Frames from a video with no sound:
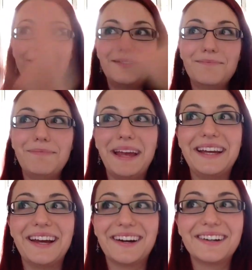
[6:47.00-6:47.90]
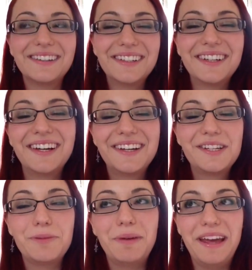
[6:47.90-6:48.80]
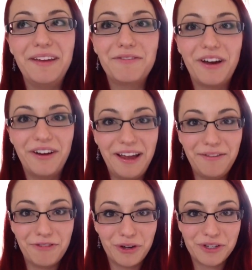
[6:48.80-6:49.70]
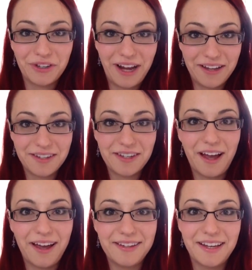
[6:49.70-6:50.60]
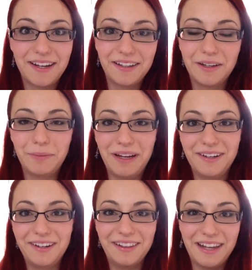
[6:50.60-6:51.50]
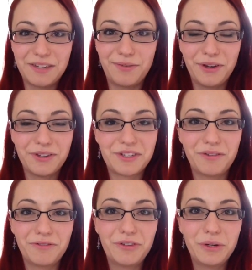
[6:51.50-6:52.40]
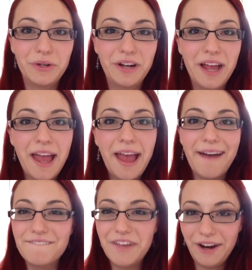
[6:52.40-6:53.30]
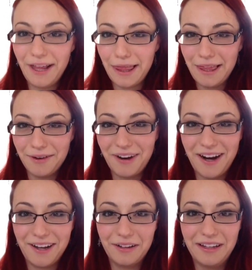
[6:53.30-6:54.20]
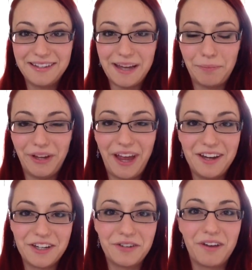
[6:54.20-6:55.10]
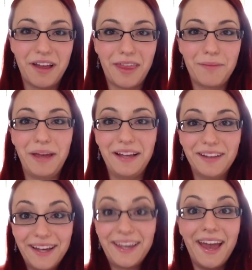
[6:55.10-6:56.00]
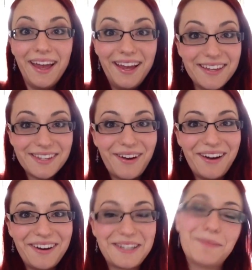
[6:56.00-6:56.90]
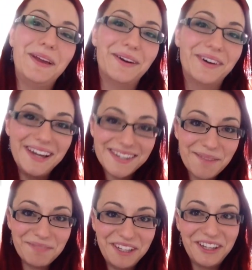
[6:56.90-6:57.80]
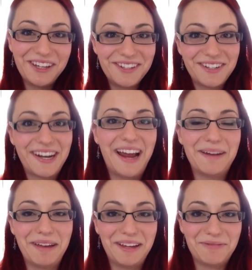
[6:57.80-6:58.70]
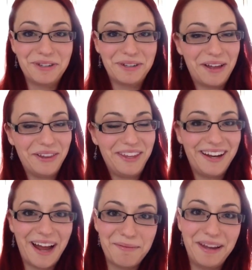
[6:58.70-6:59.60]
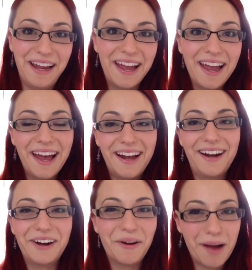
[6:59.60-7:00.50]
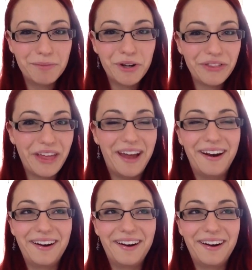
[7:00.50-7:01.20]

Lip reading: media to be very focused on exercise and a little bit less focused on food, and very theoretical in its application rather than being like, here's a great recipe, or here's something you can do today to make you feel healthy and happy. And I don't know, I'm not that,